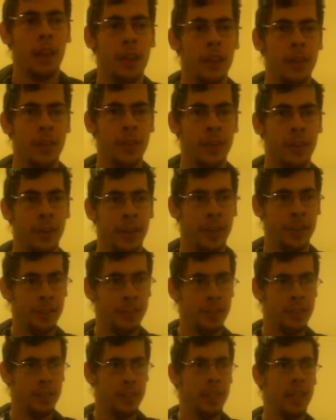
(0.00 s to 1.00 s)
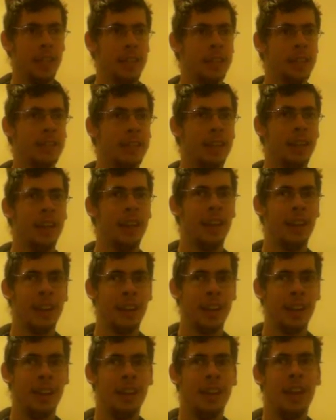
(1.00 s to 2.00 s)
everyone, it's Derek,
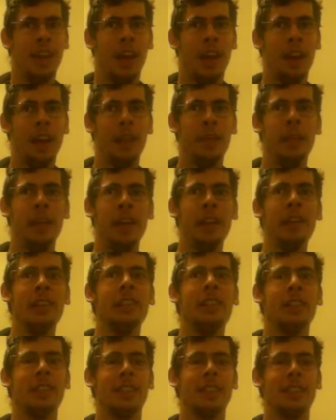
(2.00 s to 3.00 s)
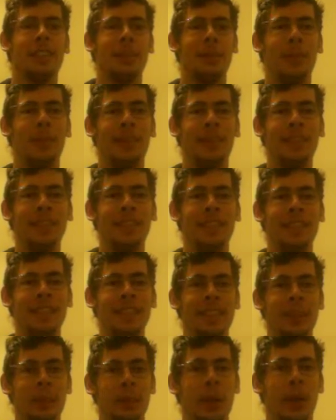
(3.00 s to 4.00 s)
and I'm here to explain to
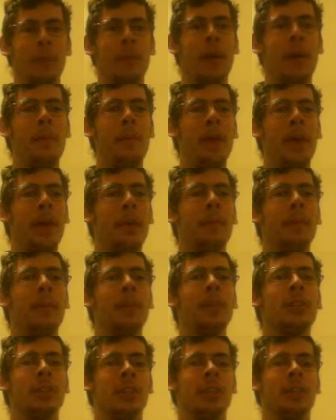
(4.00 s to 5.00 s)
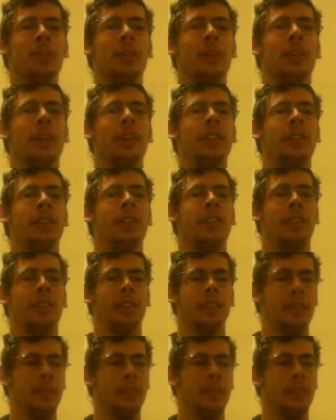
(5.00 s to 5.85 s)
you about my immersion project.